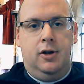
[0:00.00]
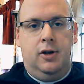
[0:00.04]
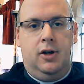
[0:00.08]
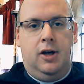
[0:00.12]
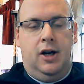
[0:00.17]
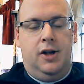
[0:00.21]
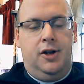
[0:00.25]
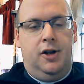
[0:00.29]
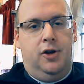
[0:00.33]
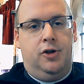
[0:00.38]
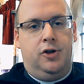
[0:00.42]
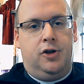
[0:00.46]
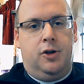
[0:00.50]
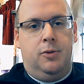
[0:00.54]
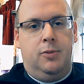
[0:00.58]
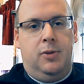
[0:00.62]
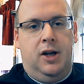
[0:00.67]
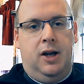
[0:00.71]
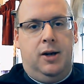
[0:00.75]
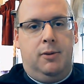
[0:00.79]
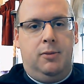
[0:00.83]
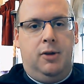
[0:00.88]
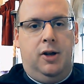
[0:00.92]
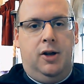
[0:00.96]
and those can be
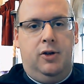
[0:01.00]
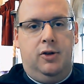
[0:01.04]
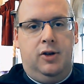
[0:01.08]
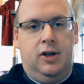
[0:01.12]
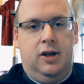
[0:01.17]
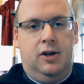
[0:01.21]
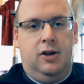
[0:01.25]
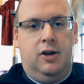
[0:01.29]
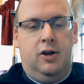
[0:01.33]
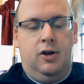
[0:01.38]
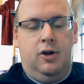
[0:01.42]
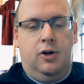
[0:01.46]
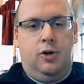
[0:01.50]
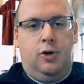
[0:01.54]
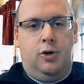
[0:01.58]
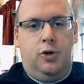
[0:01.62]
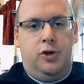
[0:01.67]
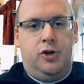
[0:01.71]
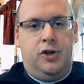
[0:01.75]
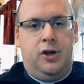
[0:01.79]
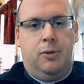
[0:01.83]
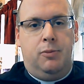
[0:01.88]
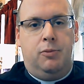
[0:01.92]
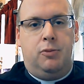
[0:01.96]
uploaded or
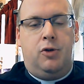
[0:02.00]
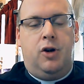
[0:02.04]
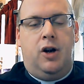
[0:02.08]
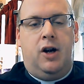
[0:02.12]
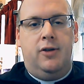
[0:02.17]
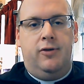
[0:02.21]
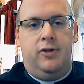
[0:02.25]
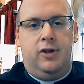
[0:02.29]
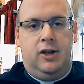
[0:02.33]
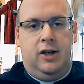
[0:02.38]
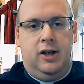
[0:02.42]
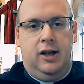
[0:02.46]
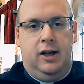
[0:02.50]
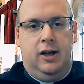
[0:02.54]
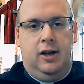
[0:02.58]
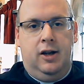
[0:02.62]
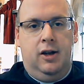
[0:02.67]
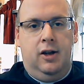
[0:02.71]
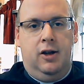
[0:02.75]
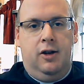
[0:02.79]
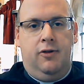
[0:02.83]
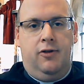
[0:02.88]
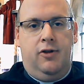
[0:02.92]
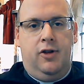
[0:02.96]
sent privately
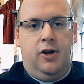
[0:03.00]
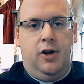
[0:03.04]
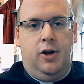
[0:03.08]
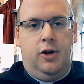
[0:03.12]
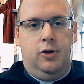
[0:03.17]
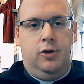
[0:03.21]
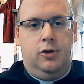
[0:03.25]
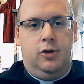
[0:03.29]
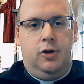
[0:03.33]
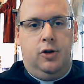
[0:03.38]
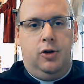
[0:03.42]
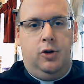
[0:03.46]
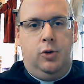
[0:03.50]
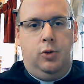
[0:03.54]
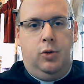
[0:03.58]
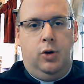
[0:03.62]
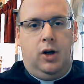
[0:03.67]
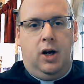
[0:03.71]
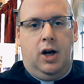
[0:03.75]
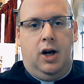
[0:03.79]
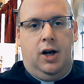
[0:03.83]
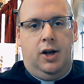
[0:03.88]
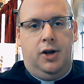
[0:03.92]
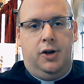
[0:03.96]
for those who
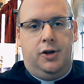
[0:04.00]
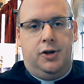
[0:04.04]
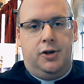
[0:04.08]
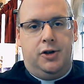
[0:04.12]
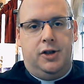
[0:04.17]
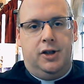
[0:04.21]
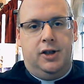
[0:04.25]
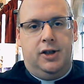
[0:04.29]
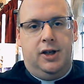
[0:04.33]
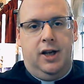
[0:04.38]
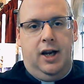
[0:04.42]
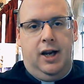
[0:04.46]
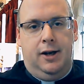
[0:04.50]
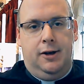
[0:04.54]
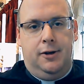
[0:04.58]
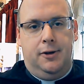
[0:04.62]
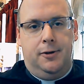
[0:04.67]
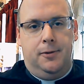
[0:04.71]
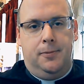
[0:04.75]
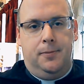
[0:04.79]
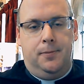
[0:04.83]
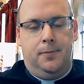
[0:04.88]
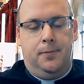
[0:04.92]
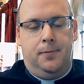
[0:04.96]
cannot attend.
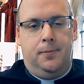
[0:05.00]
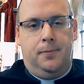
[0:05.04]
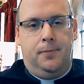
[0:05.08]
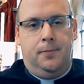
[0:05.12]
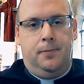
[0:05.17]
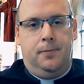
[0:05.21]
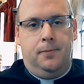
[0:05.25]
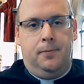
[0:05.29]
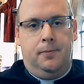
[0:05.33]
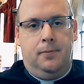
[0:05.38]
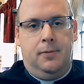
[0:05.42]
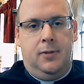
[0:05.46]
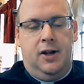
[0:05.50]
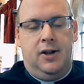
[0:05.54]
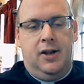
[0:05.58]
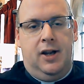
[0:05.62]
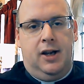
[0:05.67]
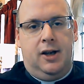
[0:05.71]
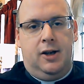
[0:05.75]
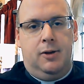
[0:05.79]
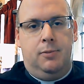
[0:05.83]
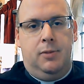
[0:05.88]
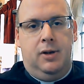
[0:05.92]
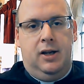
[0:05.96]
And
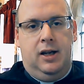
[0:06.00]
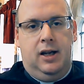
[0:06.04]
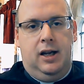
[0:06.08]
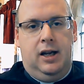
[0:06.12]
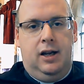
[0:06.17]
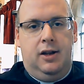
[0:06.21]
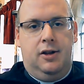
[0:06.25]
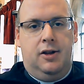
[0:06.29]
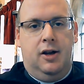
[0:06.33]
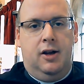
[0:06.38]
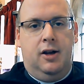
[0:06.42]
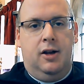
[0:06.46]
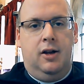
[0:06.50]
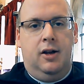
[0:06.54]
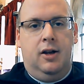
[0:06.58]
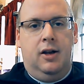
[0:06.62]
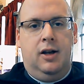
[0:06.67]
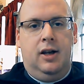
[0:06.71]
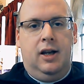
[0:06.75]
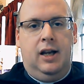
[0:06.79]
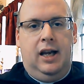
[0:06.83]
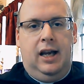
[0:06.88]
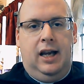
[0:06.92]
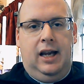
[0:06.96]
that can be either
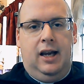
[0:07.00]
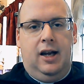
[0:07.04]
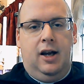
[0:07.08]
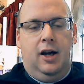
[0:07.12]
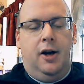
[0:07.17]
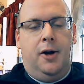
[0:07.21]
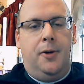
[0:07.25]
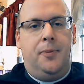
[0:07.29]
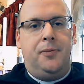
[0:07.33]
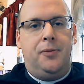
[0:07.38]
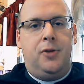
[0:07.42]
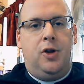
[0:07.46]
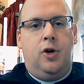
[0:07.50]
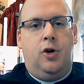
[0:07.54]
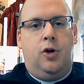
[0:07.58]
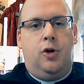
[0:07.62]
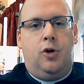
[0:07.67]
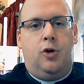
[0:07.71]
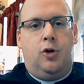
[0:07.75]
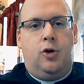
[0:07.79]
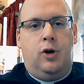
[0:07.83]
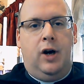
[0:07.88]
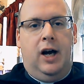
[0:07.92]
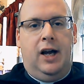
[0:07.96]
here
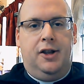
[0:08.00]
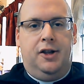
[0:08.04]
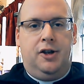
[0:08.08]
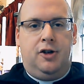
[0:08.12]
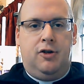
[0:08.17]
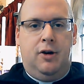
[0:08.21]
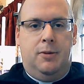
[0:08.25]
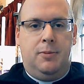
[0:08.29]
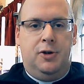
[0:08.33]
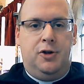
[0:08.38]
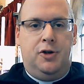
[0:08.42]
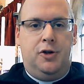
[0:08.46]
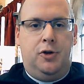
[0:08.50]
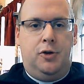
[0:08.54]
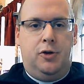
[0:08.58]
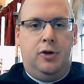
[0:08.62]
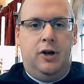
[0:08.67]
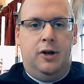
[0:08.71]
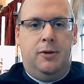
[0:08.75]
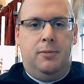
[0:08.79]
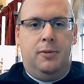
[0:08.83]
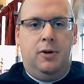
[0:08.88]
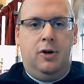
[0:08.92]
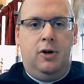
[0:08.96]
or at the
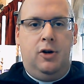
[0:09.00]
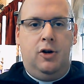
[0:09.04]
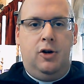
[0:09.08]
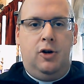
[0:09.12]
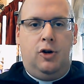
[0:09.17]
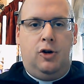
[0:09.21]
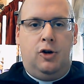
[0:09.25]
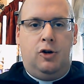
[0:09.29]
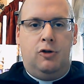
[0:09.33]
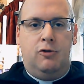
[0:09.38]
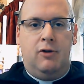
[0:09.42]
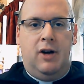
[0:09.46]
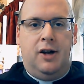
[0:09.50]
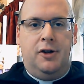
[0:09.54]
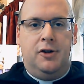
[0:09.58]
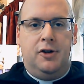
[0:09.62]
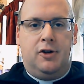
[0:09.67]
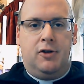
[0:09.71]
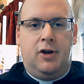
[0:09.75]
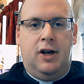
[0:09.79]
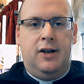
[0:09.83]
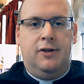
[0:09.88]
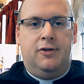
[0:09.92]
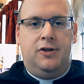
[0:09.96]
crematorium or round the
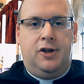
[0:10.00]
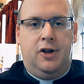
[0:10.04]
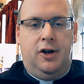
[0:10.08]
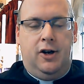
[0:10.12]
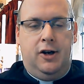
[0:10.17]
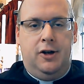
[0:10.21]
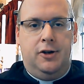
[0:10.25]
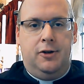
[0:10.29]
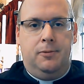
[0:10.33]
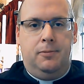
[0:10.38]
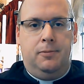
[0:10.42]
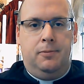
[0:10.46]
graveside.